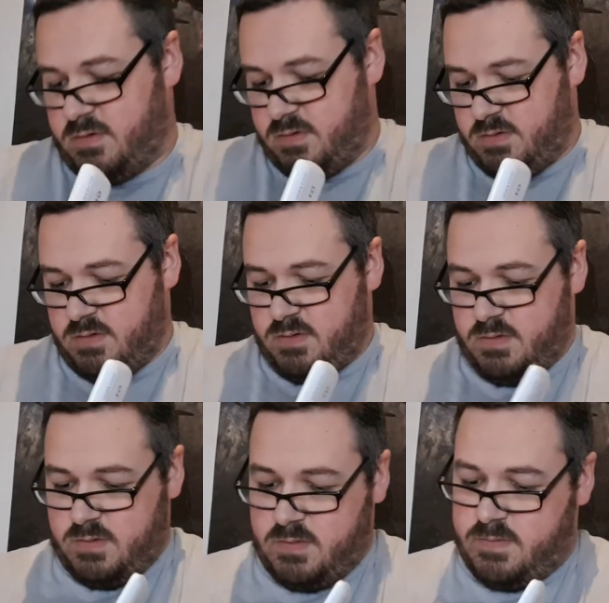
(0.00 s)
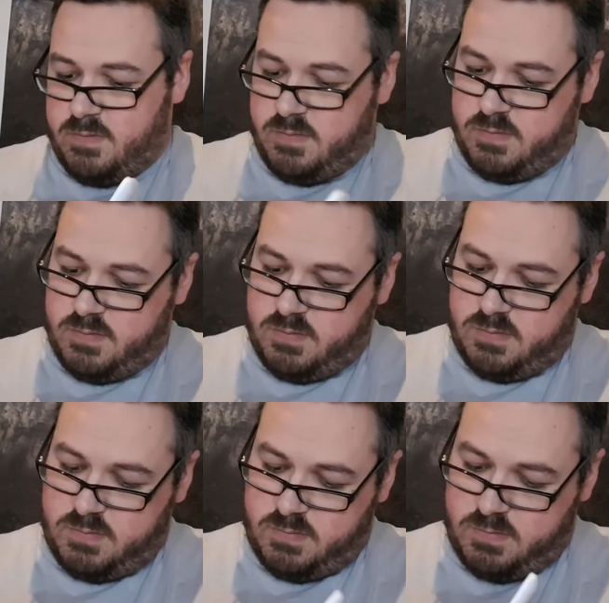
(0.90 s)

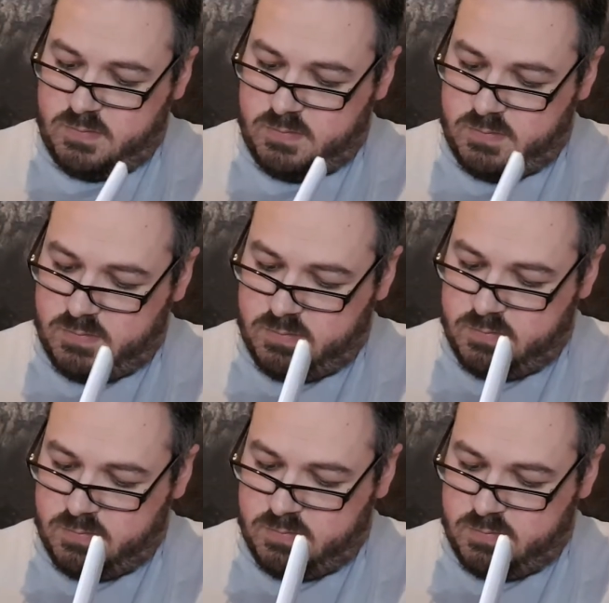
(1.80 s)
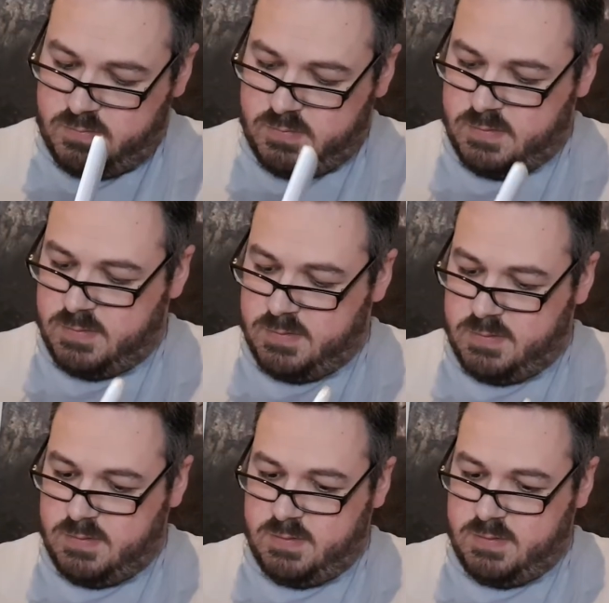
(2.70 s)
(no one is talking)